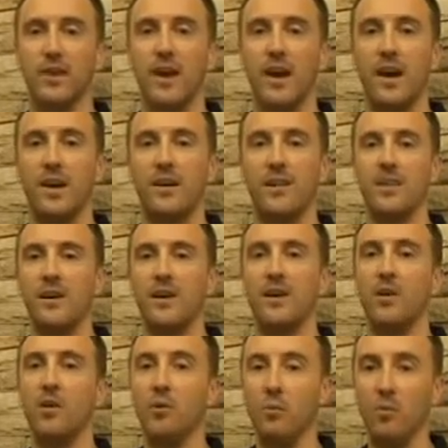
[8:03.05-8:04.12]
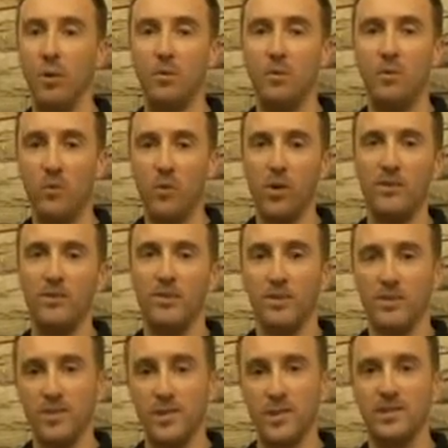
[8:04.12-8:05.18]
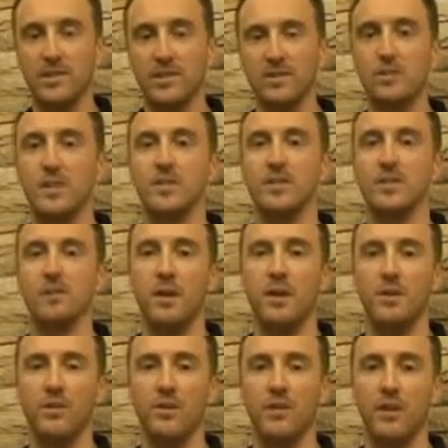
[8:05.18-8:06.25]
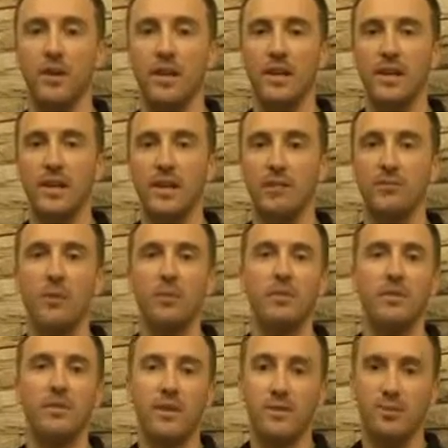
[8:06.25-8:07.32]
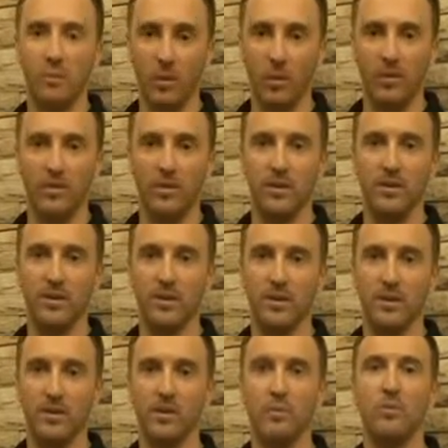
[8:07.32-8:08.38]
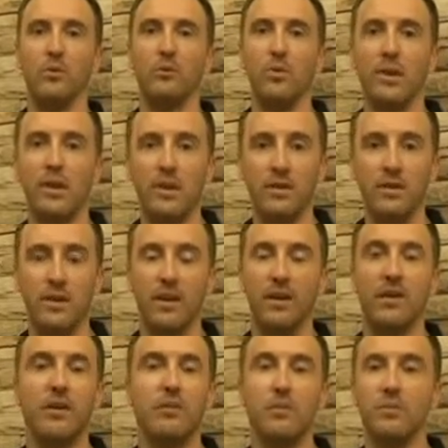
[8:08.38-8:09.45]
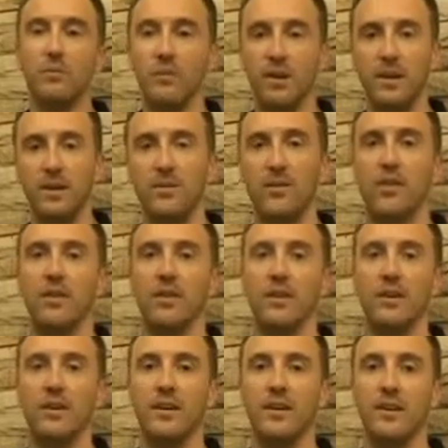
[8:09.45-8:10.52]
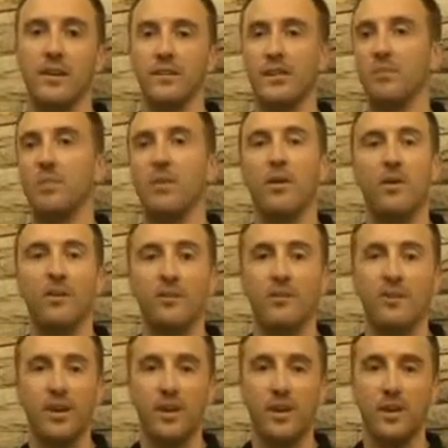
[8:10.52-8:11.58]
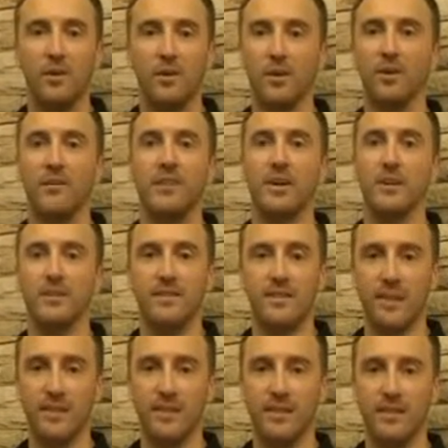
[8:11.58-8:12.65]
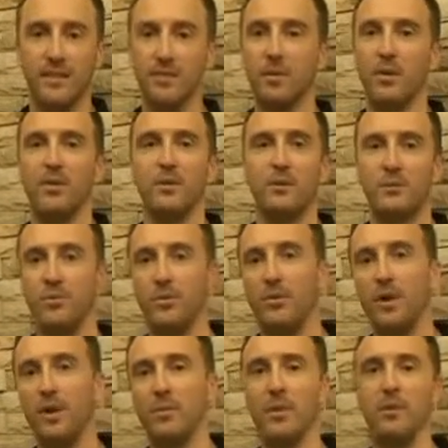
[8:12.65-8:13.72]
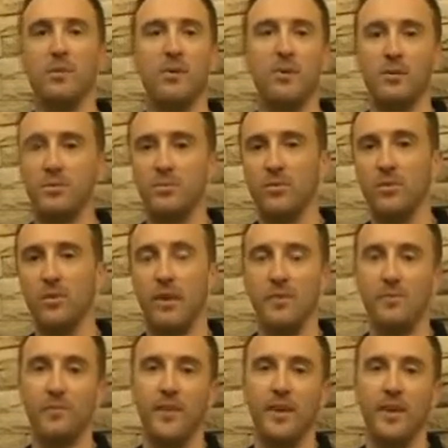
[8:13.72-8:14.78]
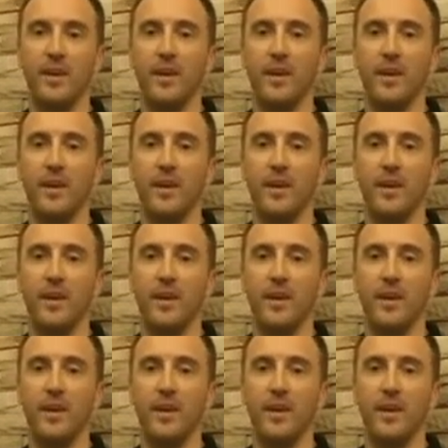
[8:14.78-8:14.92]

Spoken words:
And women want it just as much as men do. If women didn't want it, you wouldn't be here today. I wouldn't be here either. Because our parents wouldn't have had sex, and the parents before them, and the parents before them.